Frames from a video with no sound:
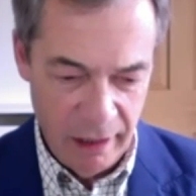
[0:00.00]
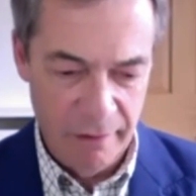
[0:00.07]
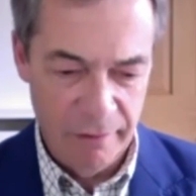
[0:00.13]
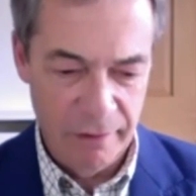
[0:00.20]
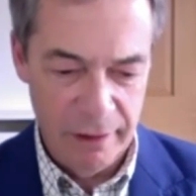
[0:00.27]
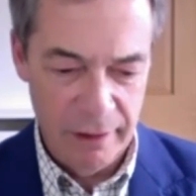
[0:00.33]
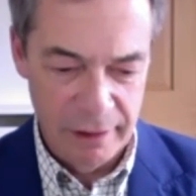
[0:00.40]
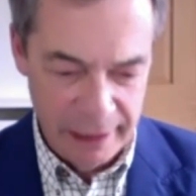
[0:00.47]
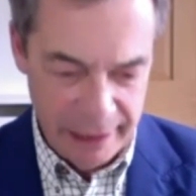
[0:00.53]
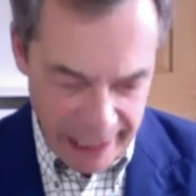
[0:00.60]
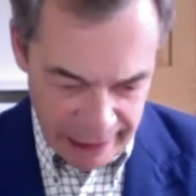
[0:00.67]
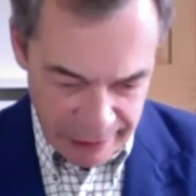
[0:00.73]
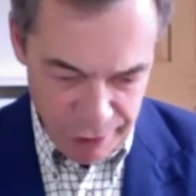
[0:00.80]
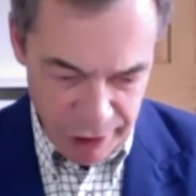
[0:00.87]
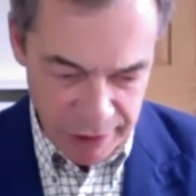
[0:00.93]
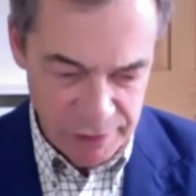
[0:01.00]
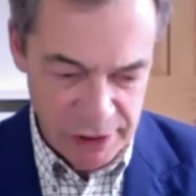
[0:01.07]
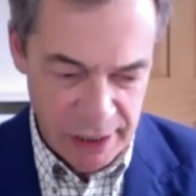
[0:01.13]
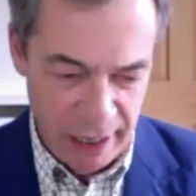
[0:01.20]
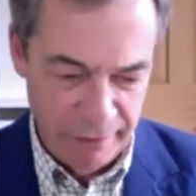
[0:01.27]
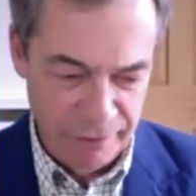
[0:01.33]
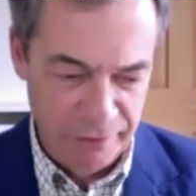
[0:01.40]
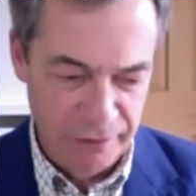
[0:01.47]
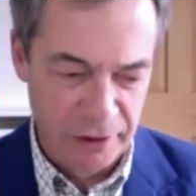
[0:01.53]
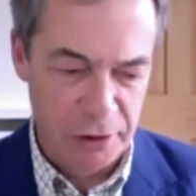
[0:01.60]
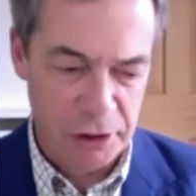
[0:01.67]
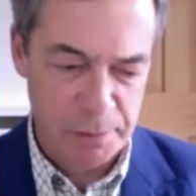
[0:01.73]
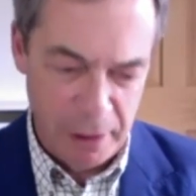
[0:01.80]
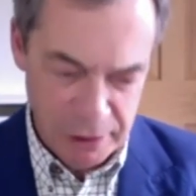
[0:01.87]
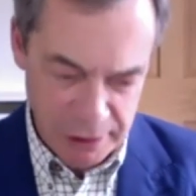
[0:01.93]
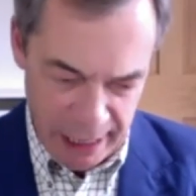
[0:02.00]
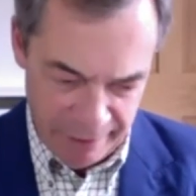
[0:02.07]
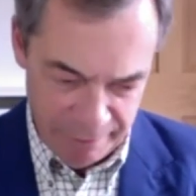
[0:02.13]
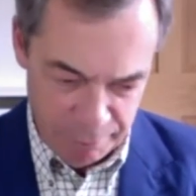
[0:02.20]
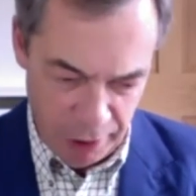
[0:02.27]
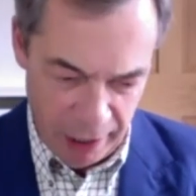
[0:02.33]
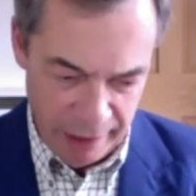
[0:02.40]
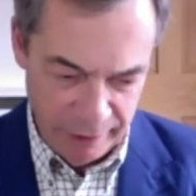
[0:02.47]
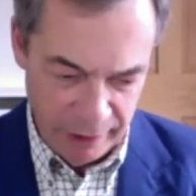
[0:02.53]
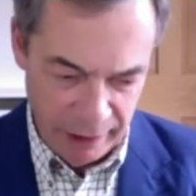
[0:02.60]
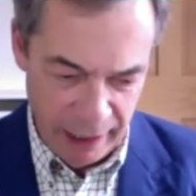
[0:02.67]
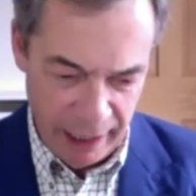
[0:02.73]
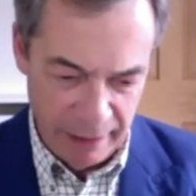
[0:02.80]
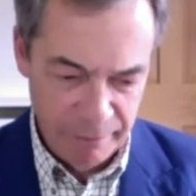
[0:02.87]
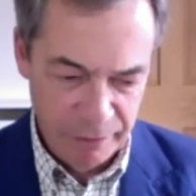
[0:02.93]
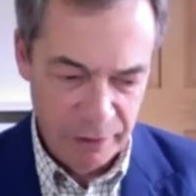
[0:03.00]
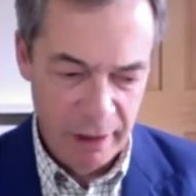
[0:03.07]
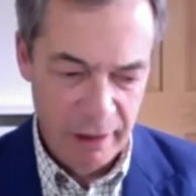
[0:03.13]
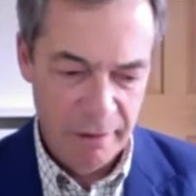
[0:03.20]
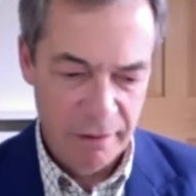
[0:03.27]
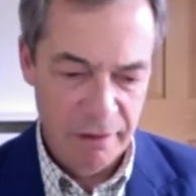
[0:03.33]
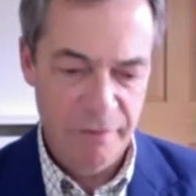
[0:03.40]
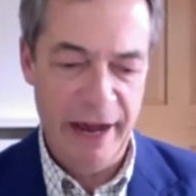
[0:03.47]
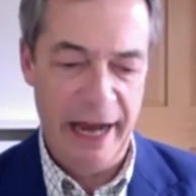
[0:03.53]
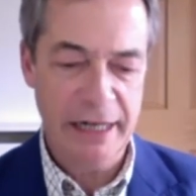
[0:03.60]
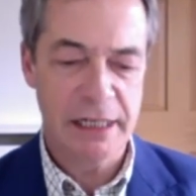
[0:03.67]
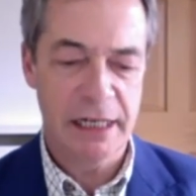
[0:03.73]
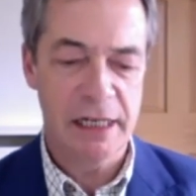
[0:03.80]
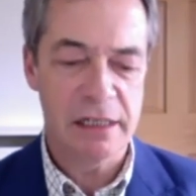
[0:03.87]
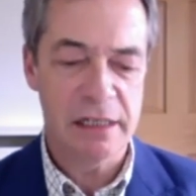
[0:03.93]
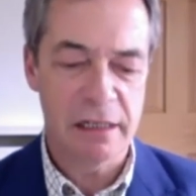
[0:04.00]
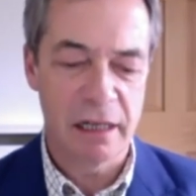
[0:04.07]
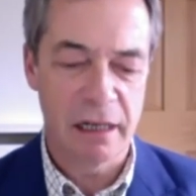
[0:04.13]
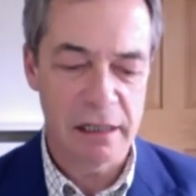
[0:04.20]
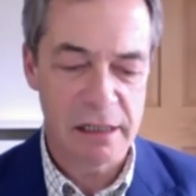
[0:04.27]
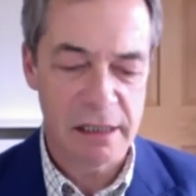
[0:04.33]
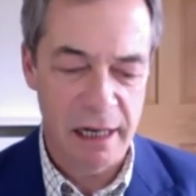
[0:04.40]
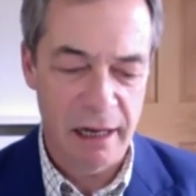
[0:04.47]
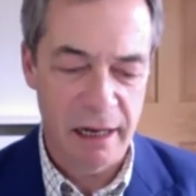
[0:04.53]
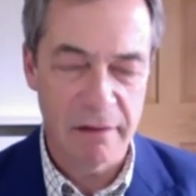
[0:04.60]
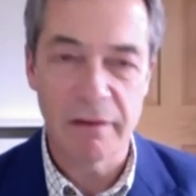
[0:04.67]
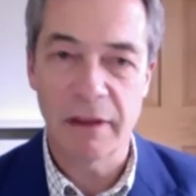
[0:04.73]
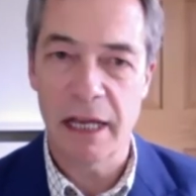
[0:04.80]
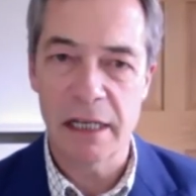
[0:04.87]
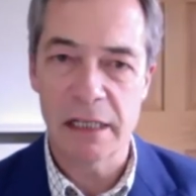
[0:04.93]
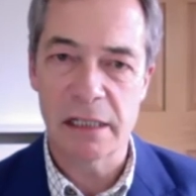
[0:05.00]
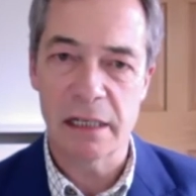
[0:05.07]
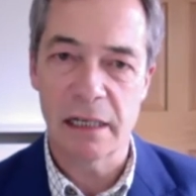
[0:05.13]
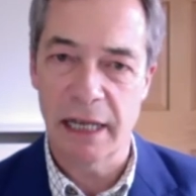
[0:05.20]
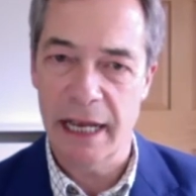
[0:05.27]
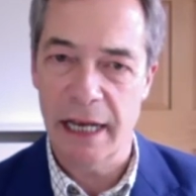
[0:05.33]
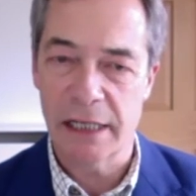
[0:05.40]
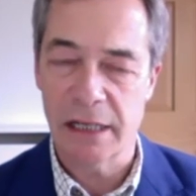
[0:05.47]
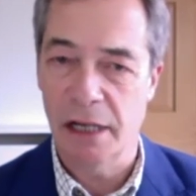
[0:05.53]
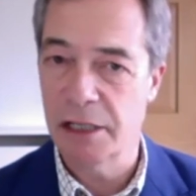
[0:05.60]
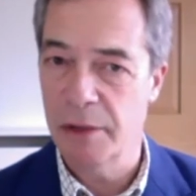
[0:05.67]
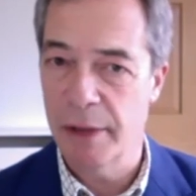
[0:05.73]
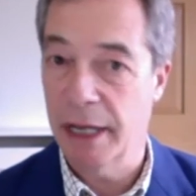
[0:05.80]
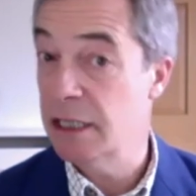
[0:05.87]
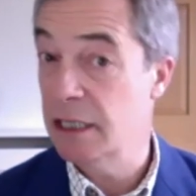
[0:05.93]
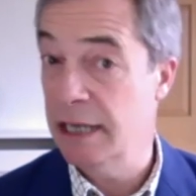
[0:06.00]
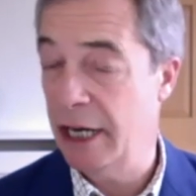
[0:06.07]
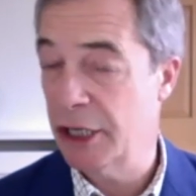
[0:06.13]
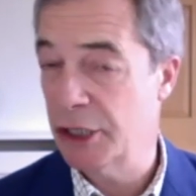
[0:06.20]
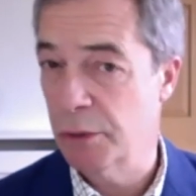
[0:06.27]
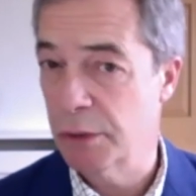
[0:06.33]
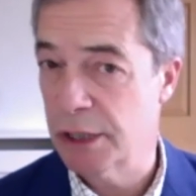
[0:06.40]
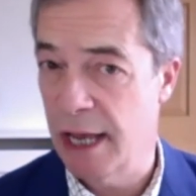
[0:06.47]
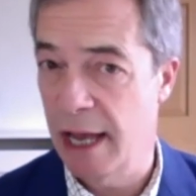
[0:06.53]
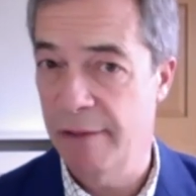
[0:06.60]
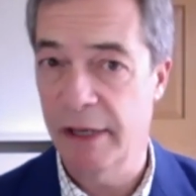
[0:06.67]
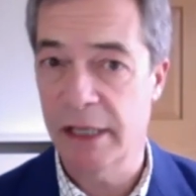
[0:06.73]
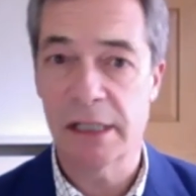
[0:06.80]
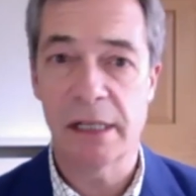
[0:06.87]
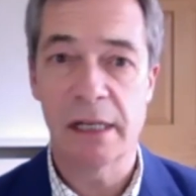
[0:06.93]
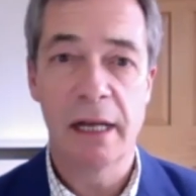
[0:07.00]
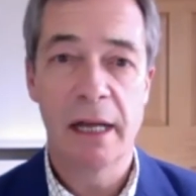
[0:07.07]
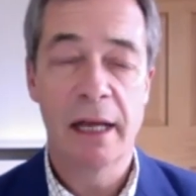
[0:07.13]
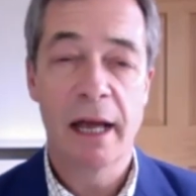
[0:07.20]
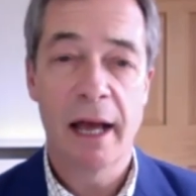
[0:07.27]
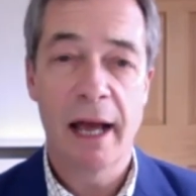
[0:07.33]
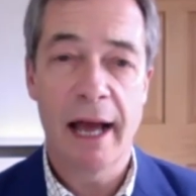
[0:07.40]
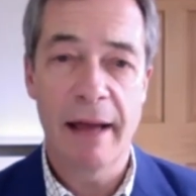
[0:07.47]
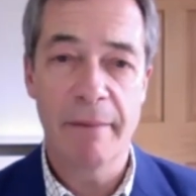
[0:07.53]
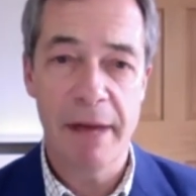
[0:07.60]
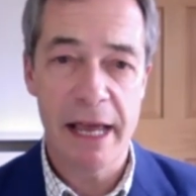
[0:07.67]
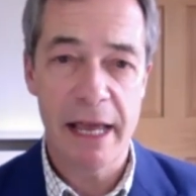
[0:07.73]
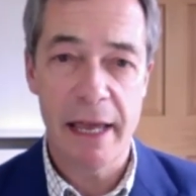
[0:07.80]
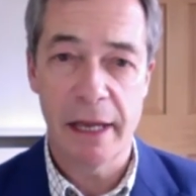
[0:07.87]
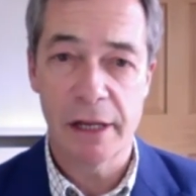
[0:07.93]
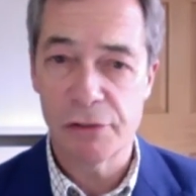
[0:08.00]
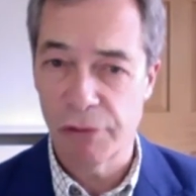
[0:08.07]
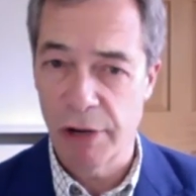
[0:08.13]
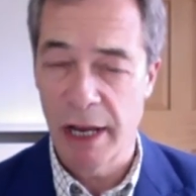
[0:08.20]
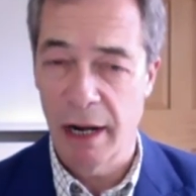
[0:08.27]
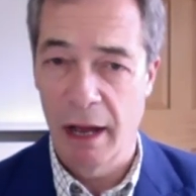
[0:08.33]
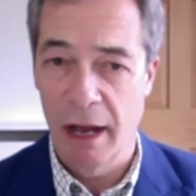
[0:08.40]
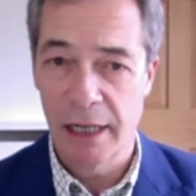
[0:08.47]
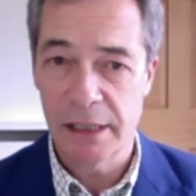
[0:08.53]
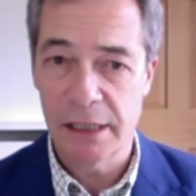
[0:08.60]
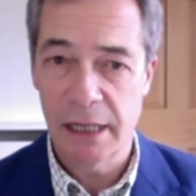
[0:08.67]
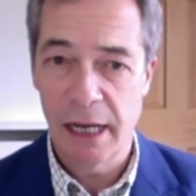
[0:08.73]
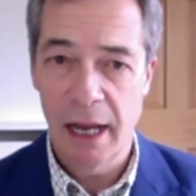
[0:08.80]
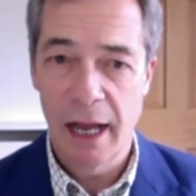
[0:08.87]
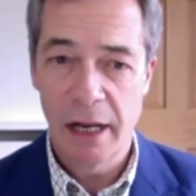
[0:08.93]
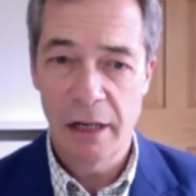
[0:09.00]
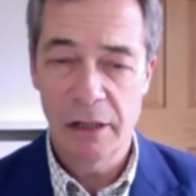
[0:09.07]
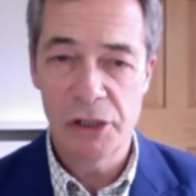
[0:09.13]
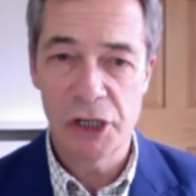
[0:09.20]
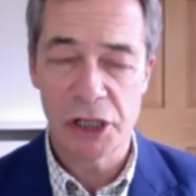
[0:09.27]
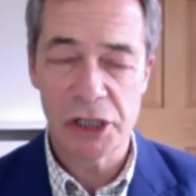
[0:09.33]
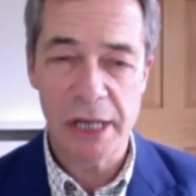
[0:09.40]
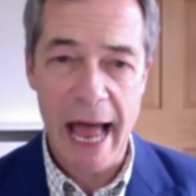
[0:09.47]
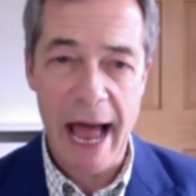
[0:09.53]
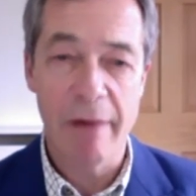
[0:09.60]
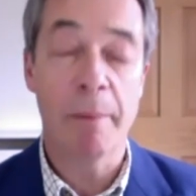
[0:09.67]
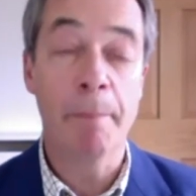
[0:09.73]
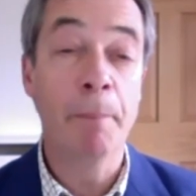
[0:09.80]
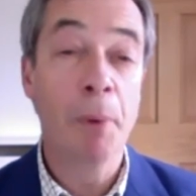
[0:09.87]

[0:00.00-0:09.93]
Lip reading: of getting rid of stuff that you're supposed to have privately, the fact is that these leaks are doing us a national service and making us realize just how